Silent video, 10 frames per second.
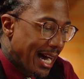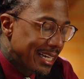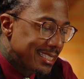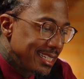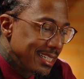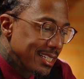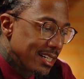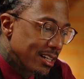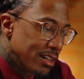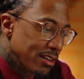idea
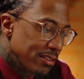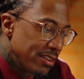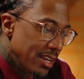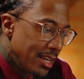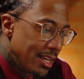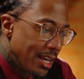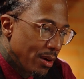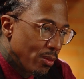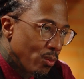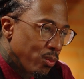of
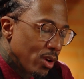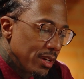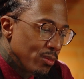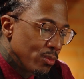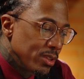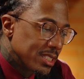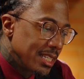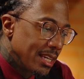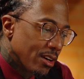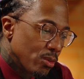what we
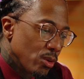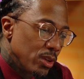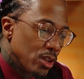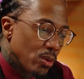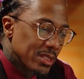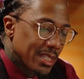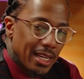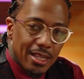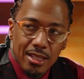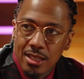see or what we know is
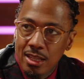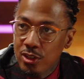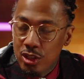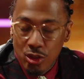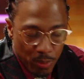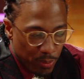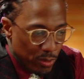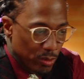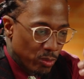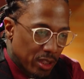like, even
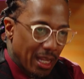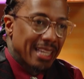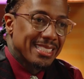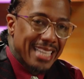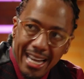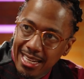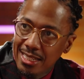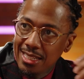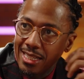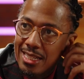with
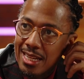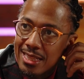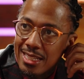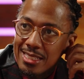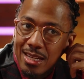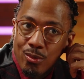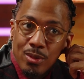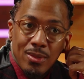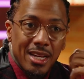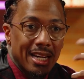anxiety and things that
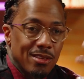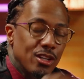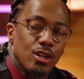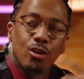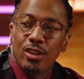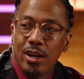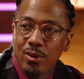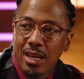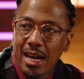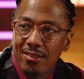we may not even know that
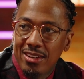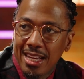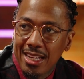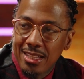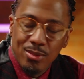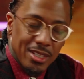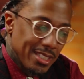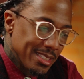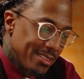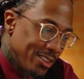we have innately
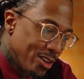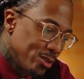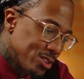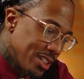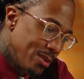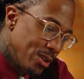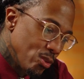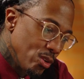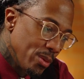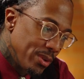because of the culture that we
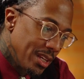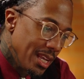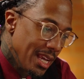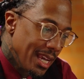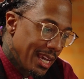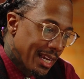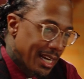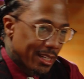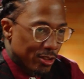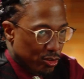grew up in, and
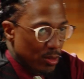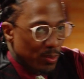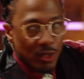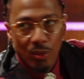kind of stripping